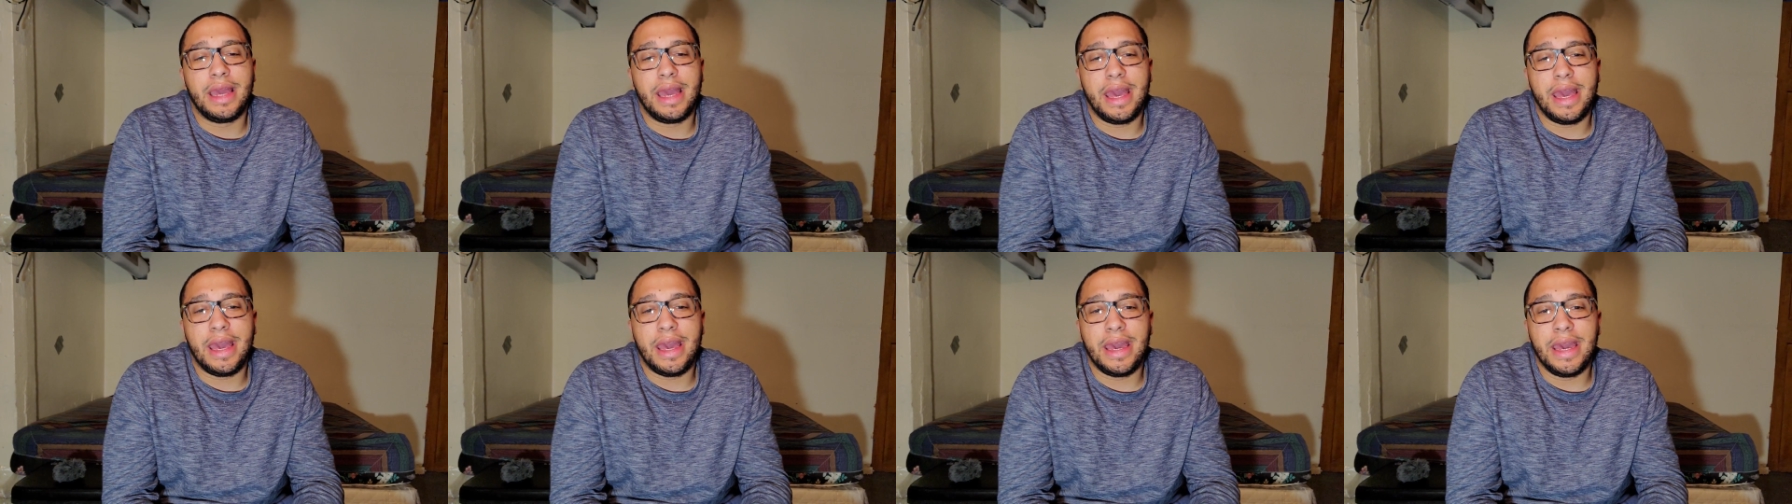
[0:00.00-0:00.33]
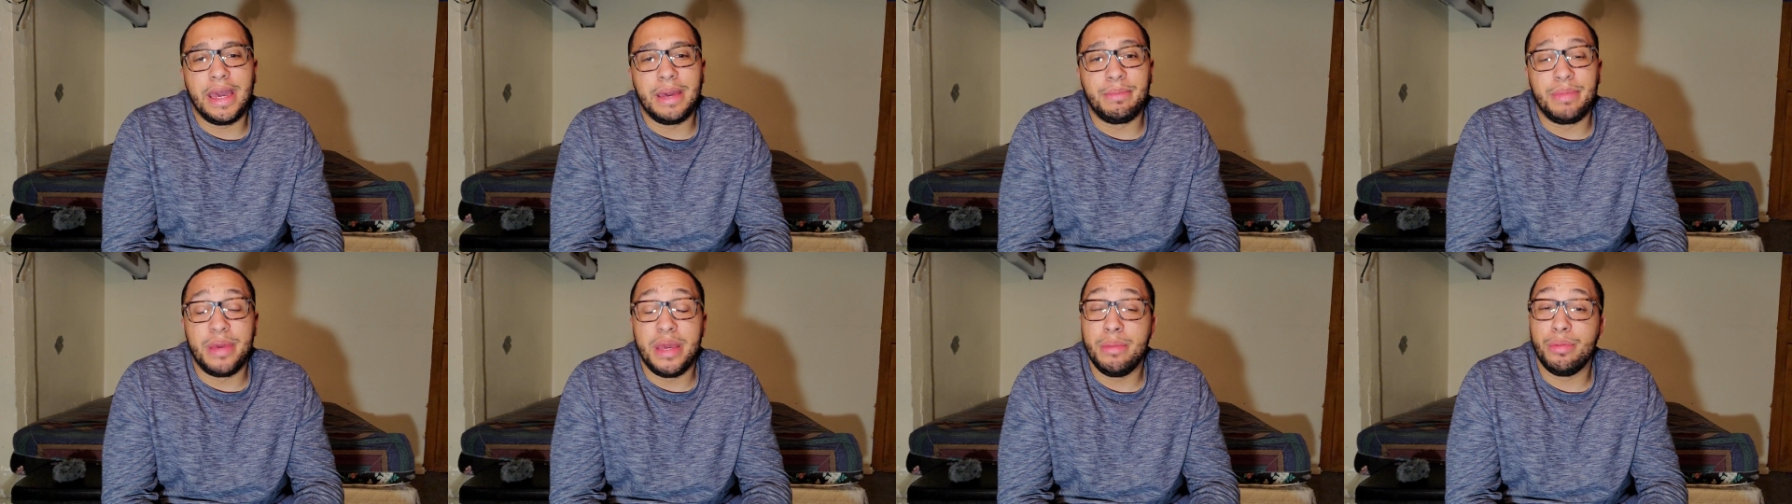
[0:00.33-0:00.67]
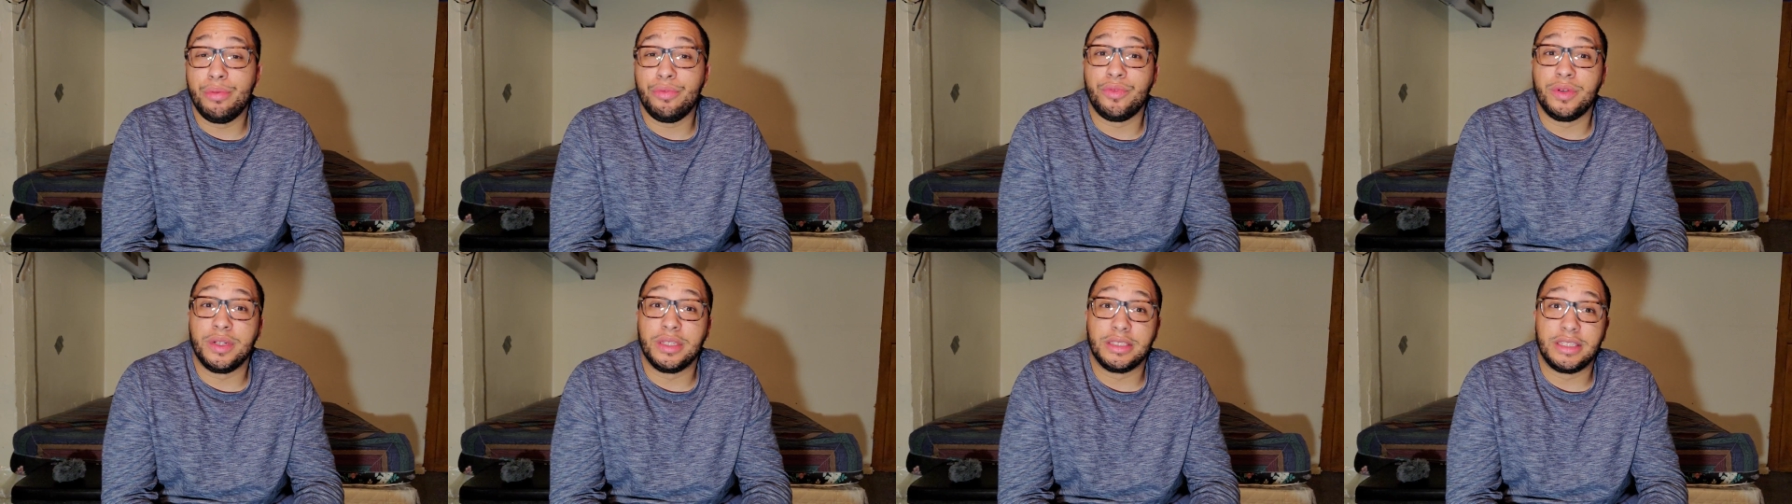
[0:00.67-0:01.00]
and
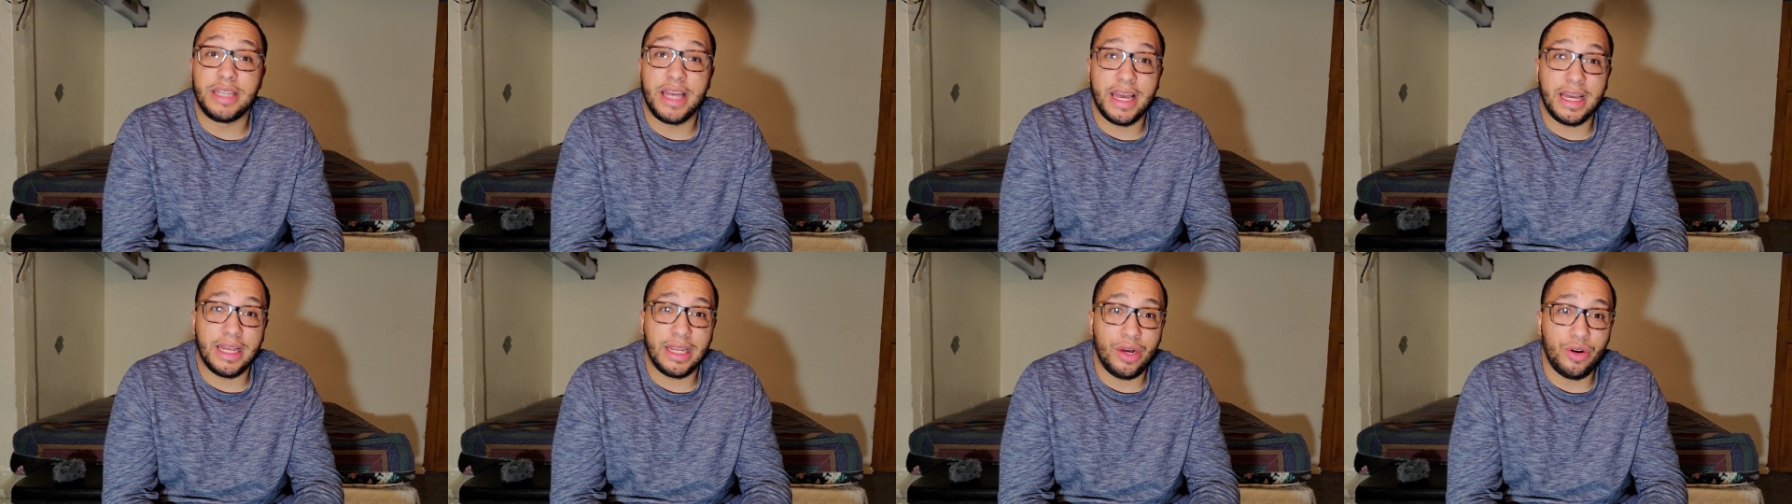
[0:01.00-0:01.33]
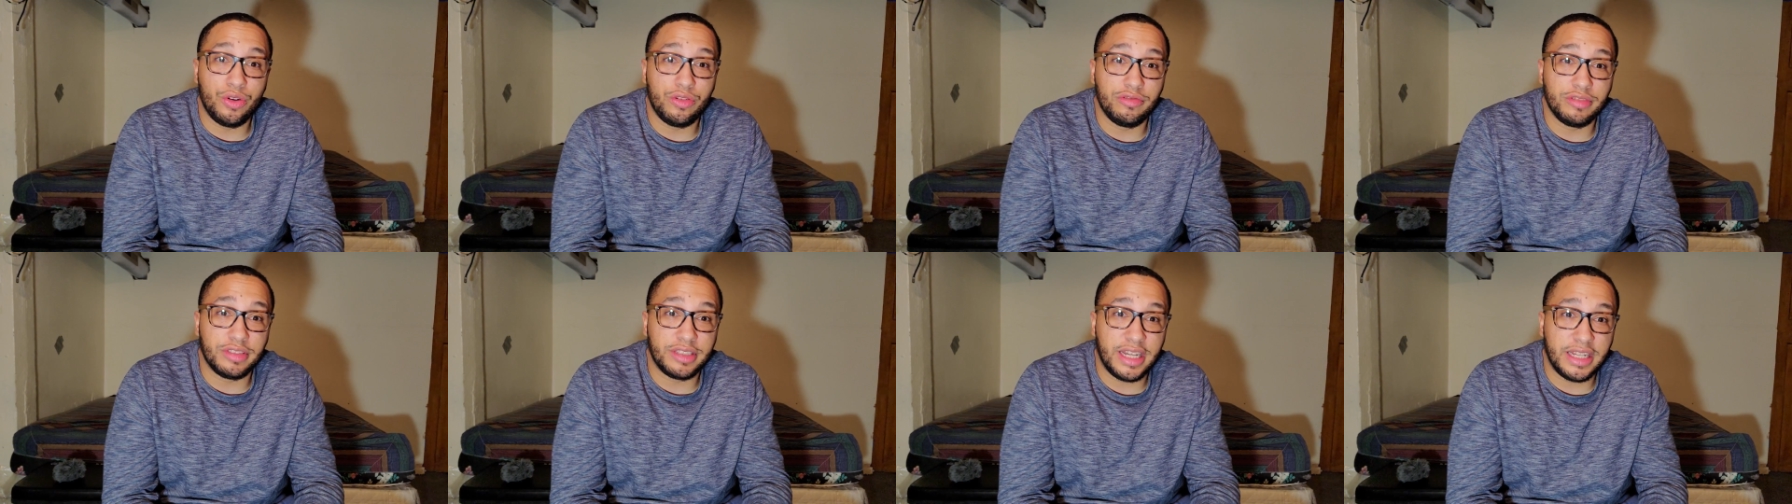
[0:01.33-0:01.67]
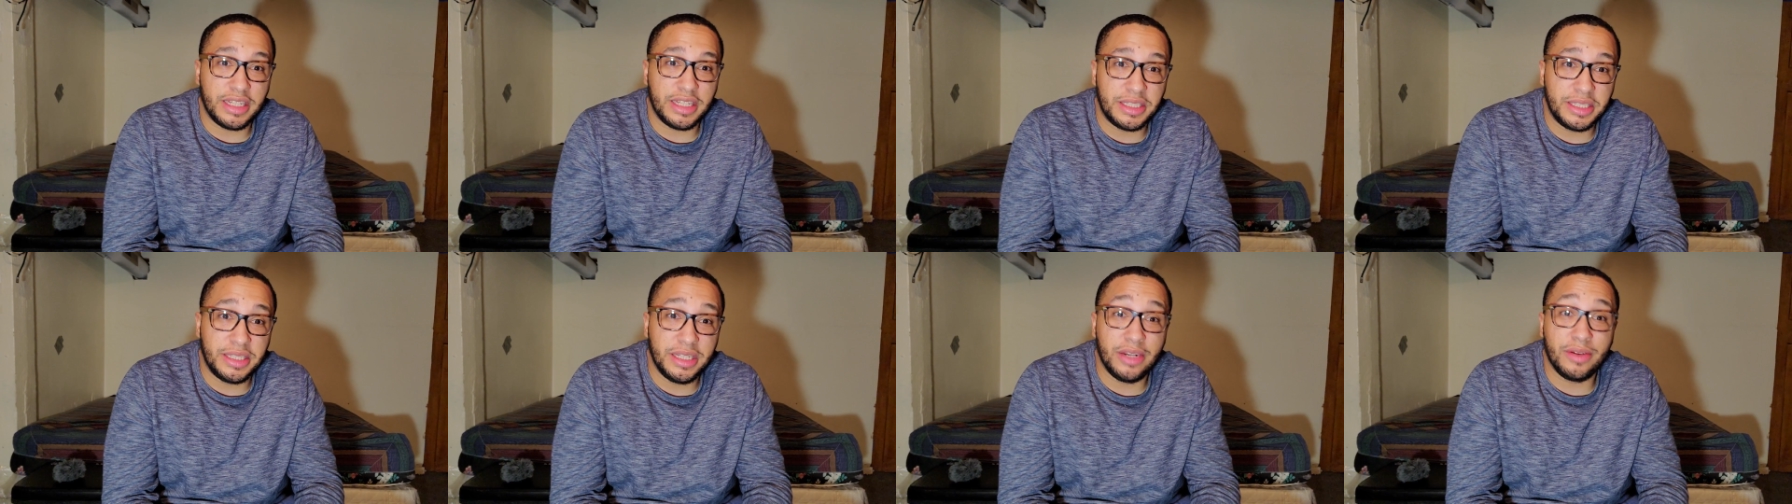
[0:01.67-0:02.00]
people wouldn't take locals
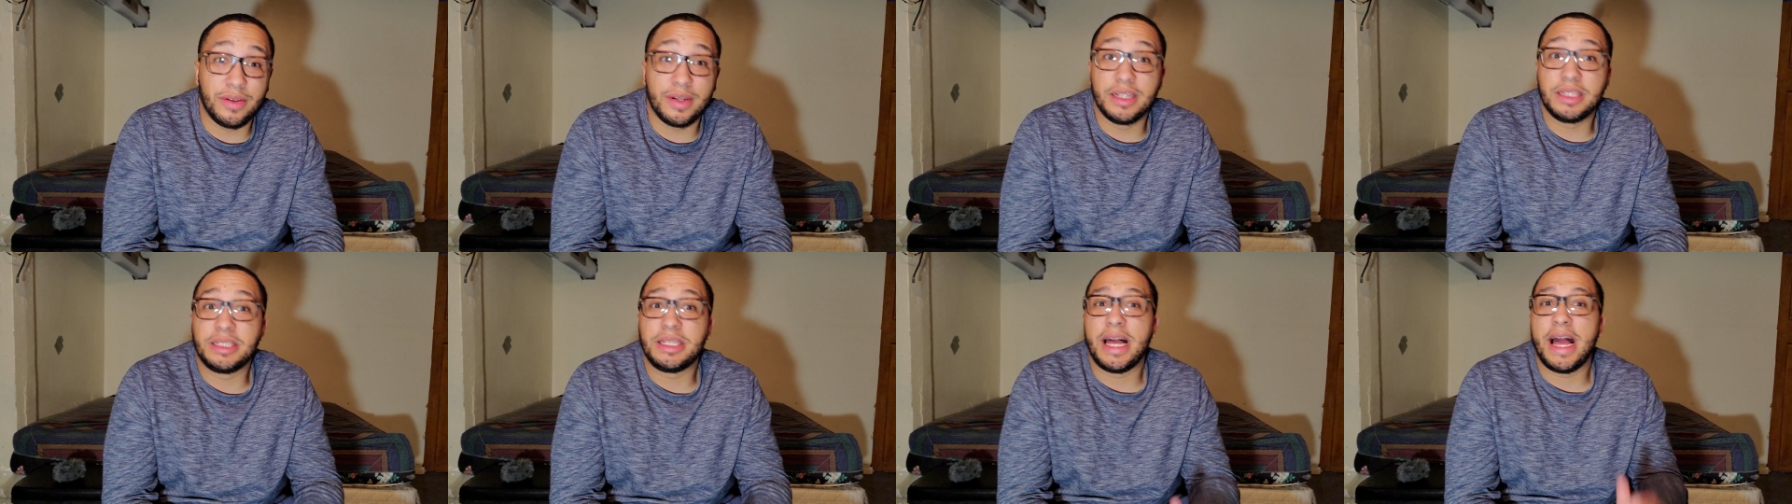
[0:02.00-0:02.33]
that serious.